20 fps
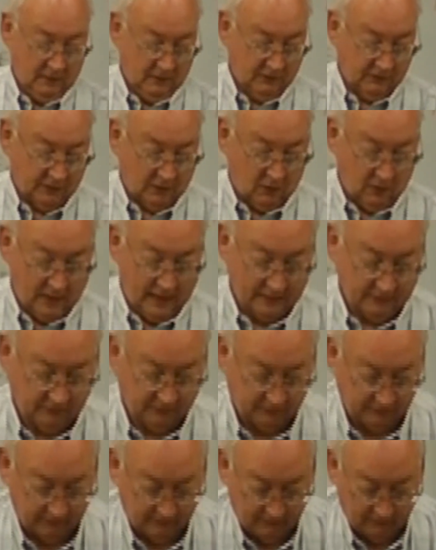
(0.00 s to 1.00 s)
So
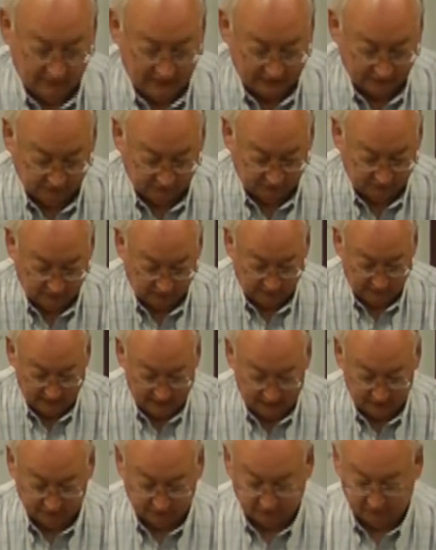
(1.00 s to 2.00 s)
that's the
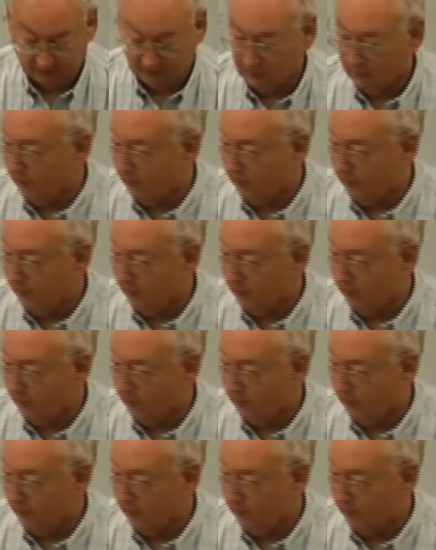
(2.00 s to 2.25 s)
last